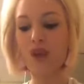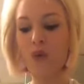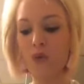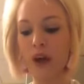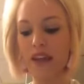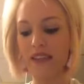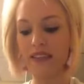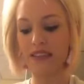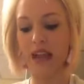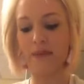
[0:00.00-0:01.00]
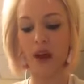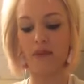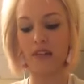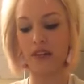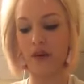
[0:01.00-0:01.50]
let's see, I'm not
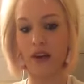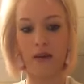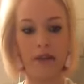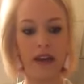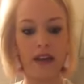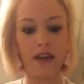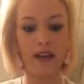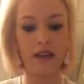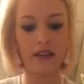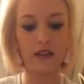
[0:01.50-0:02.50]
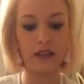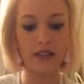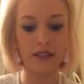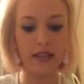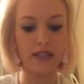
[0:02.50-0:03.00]
really going on my little
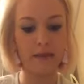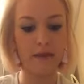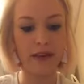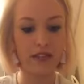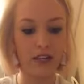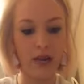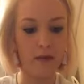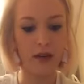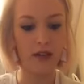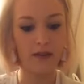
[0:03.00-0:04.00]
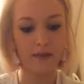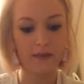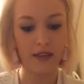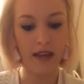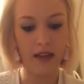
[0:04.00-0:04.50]
list here, so let me make sure I'm on
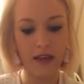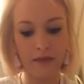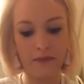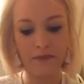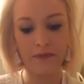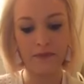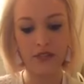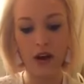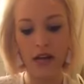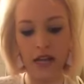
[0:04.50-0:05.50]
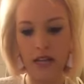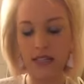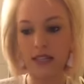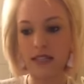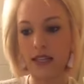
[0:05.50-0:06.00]

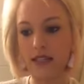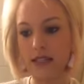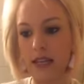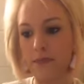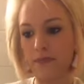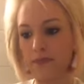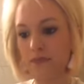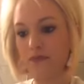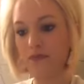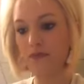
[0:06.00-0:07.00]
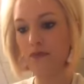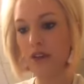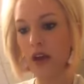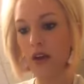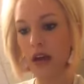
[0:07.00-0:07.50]
target. Let's see.
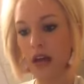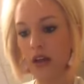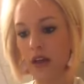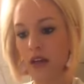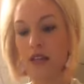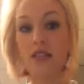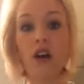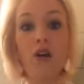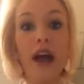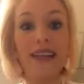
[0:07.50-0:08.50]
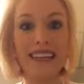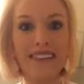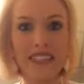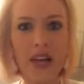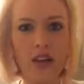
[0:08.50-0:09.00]
Okay, so I didn't
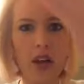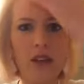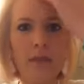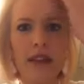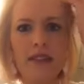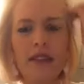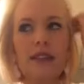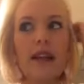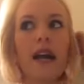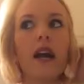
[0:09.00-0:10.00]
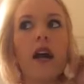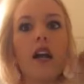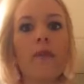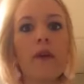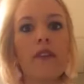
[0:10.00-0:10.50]
even tell y'all the amazingness. I got caught
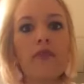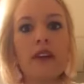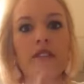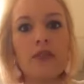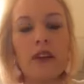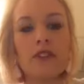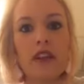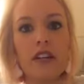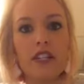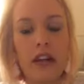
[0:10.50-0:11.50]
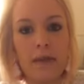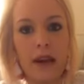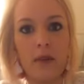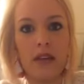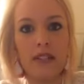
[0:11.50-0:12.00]
up on the $4,200 check, but
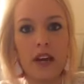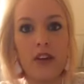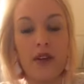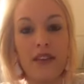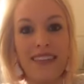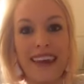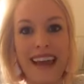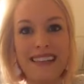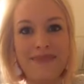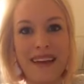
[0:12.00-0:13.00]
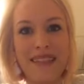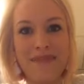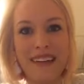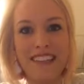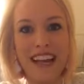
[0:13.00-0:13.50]
I want to tell y'all that the next month
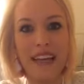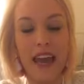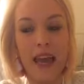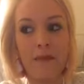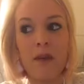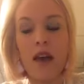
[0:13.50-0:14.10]
my check came.